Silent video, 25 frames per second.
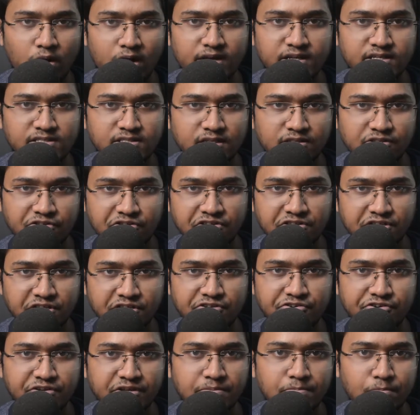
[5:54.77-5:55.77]
One is the
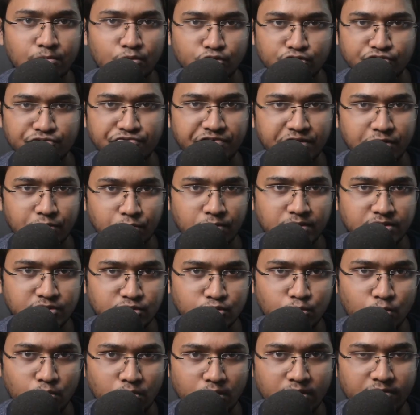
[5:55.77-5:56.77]
333 most
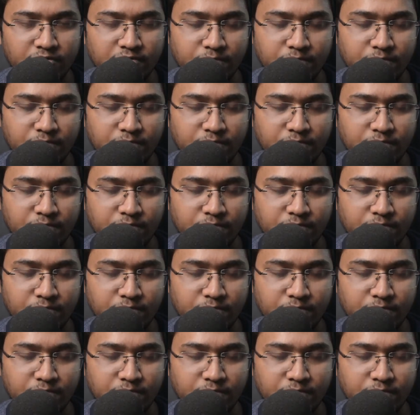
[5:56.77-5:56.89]
frequent